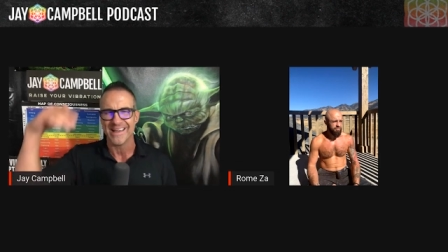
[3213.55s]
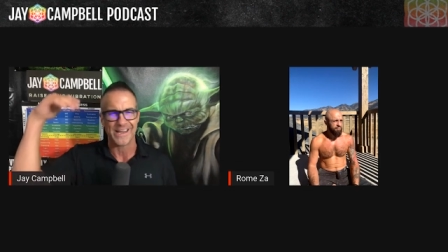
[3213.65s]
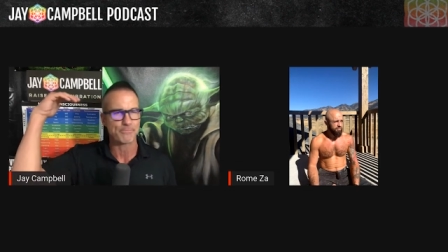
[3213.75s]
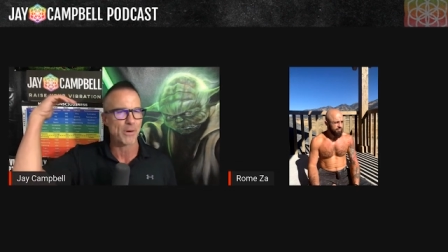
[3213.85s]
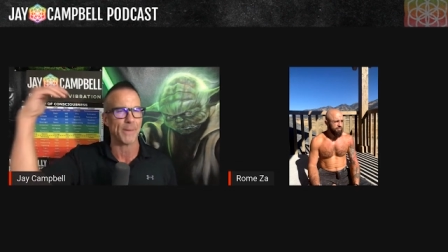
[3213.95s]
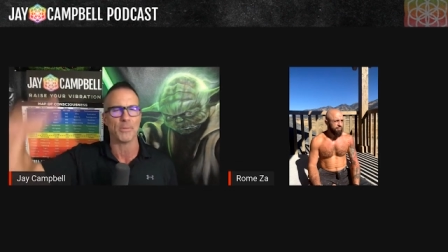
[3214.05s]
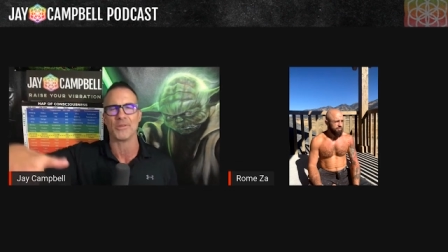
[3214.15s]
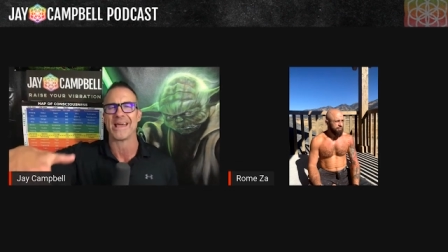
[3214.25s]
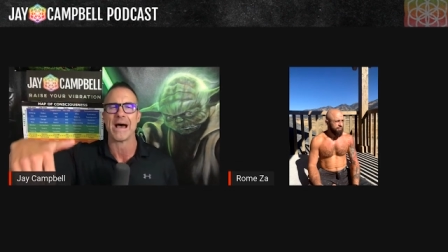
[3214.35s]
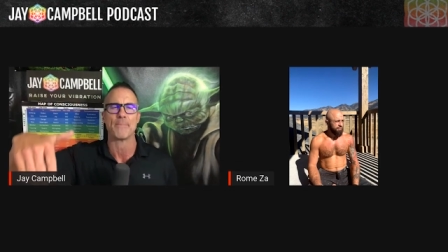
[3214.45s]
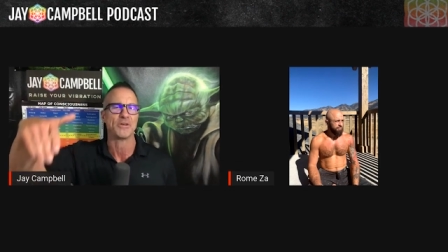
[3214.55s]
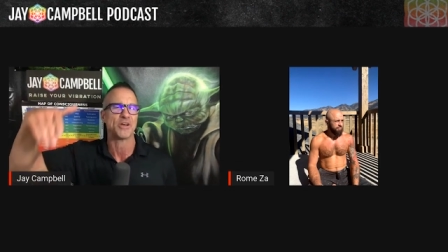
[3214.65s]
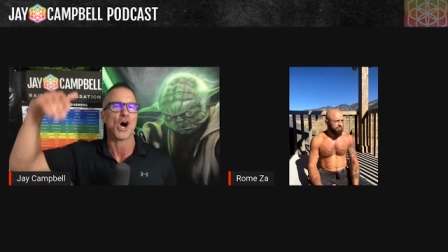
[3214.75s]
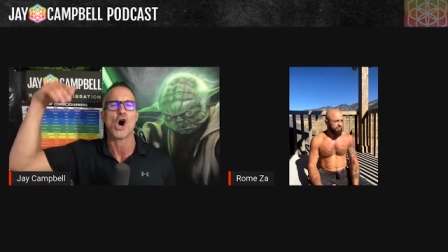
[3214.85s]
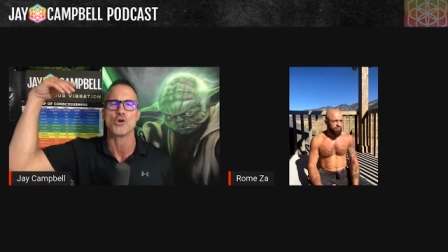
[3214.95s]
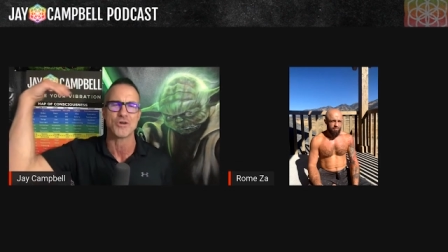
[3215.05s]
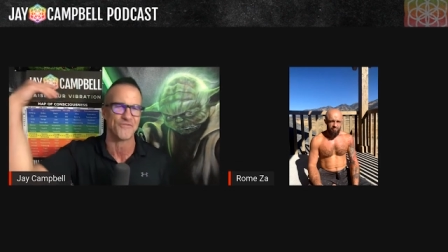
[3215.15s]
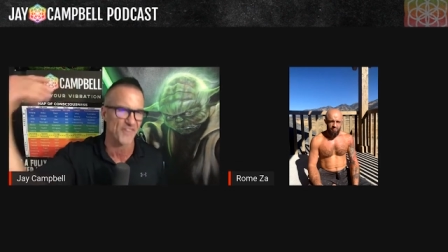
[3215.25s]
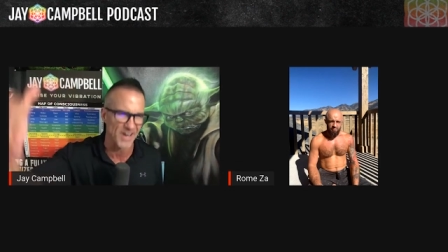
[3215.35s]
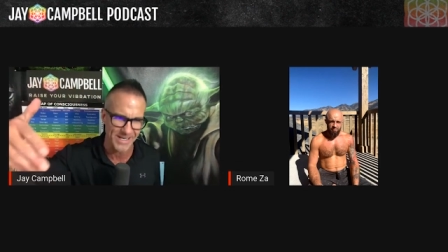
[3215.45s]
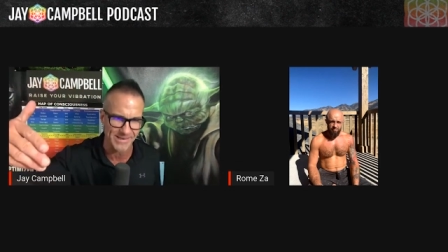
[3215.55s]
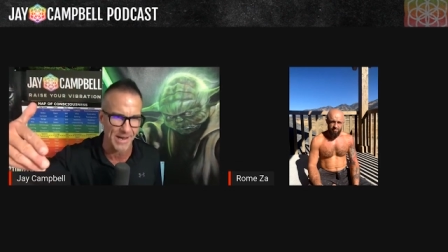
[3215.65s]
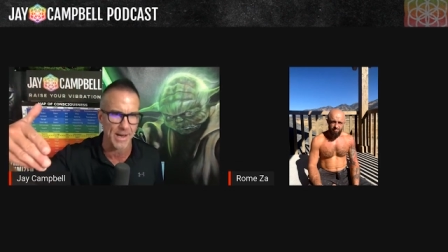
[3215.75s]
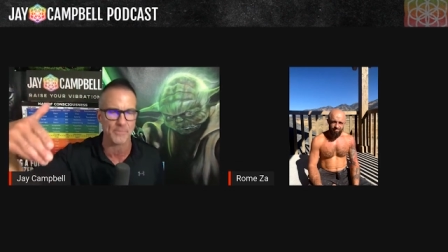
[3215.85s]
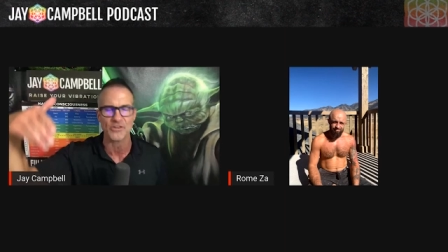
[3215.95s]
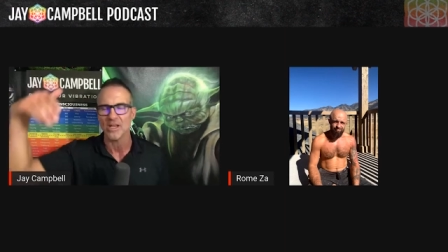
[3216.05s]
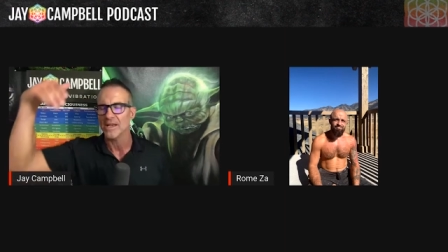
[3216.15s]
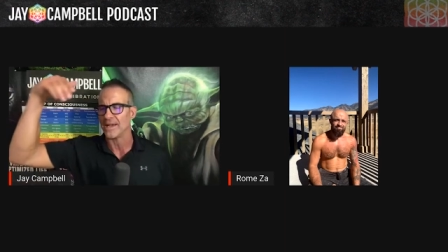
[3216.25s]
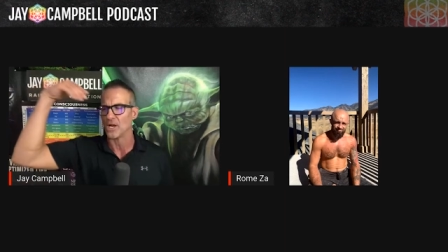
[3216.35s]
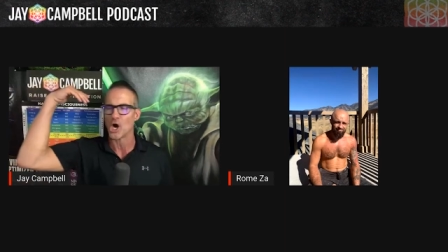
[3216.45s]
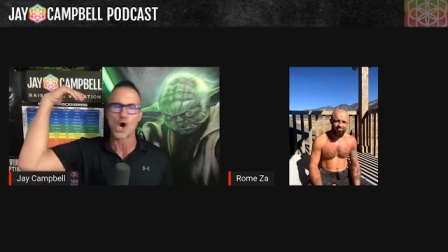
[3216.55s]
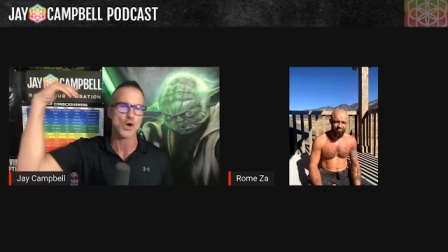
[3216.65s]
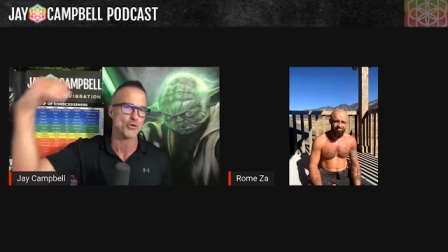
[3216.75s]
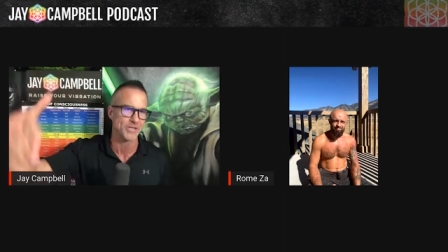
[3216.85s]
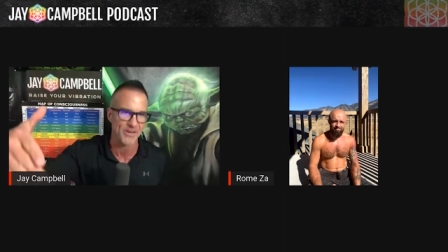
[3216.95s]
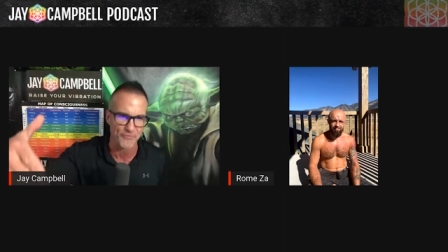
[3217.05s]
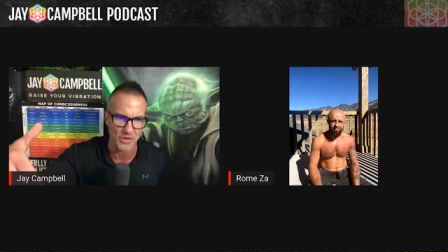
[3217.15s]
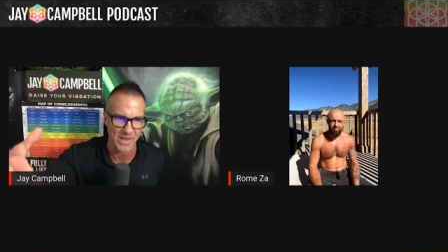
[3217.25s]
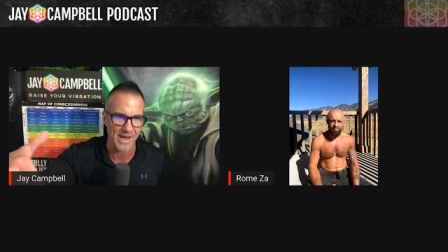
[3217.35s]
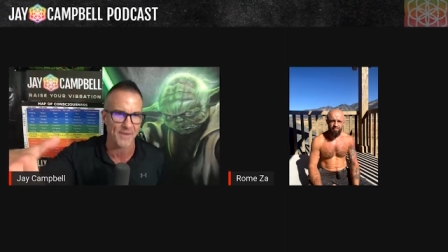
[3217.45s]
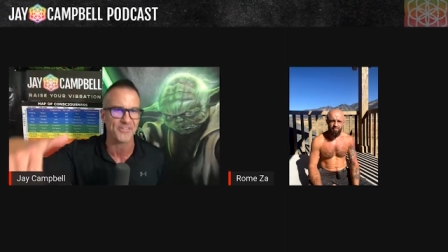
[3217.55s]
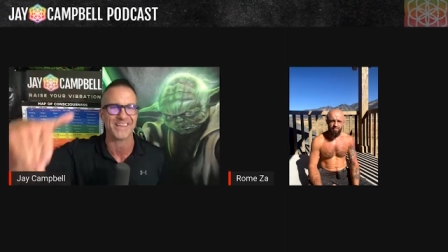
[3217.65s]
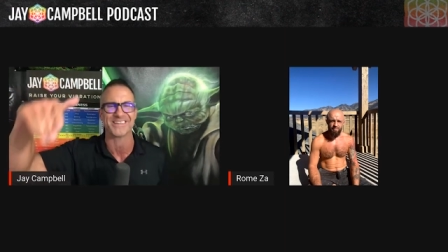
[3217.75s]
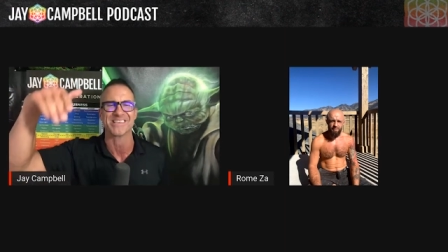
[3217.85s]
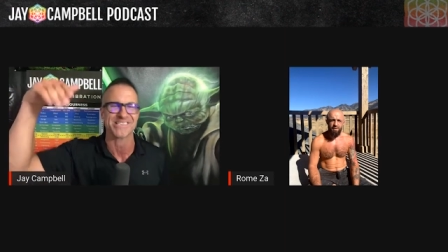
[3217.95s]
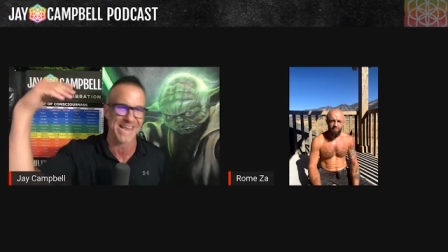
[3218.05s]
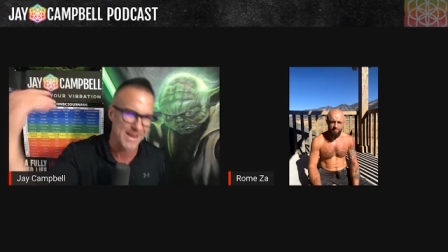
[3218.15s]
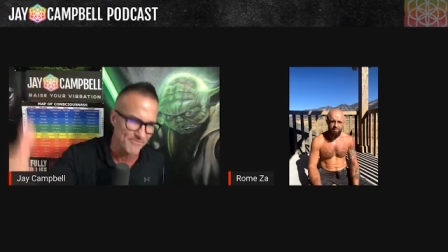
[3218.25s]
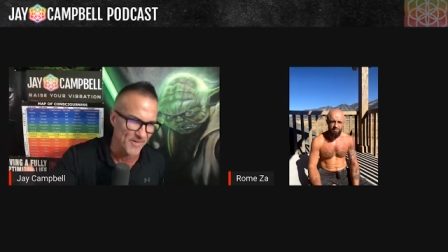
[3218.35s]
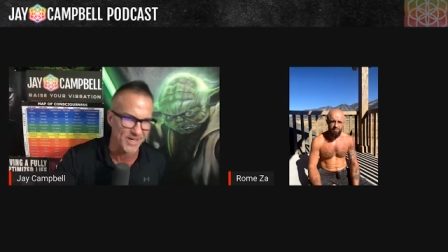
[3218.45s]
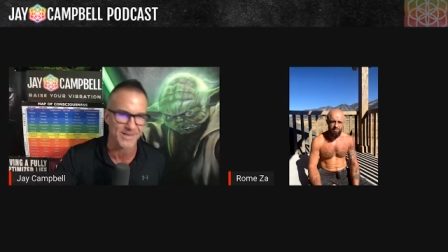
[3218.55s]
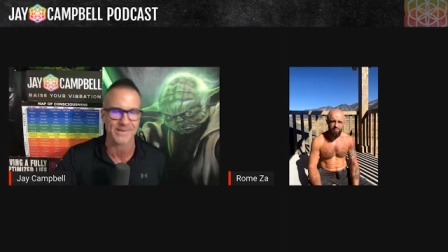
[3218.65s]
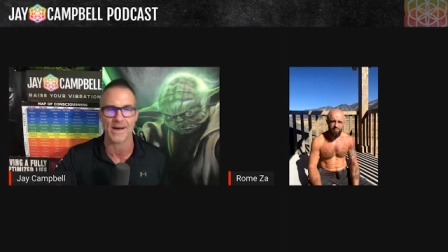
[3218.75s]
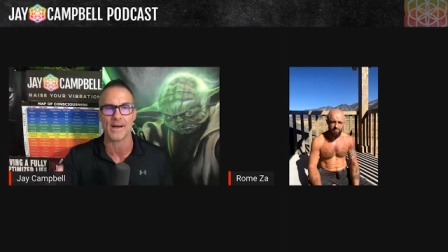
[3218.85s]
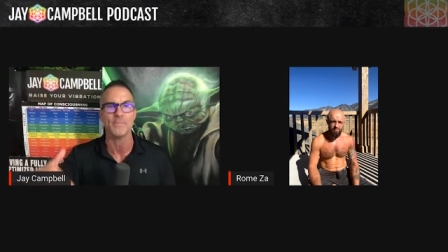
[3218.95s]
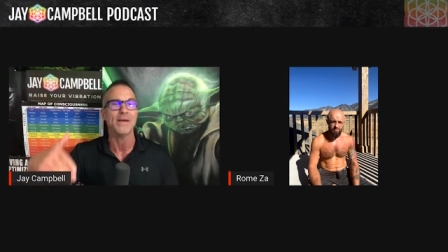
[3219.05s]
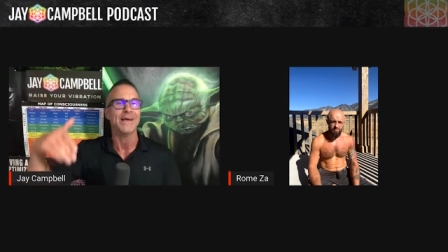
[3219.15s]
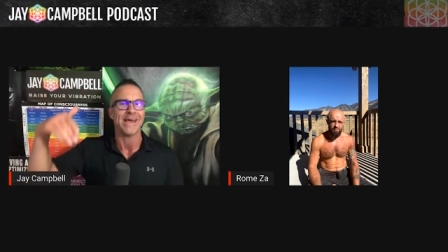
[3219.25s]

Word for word: It probably happened a hundred fucking times in a hundred different lives at the same fucking time.